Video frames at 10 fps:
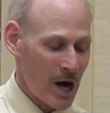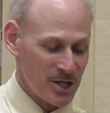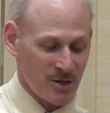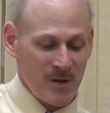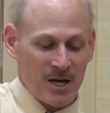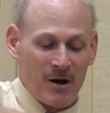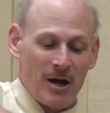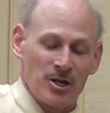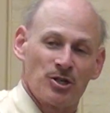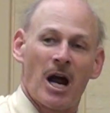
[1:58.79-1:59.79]
wash the beaker
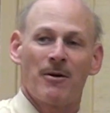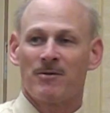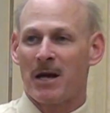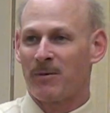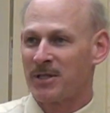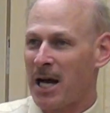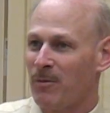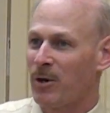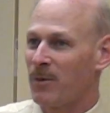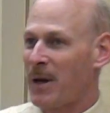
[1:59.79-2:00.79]
out and dry it with paper
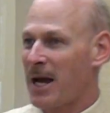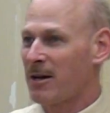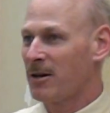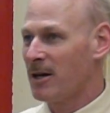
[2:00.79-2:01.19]
towel. Put it back.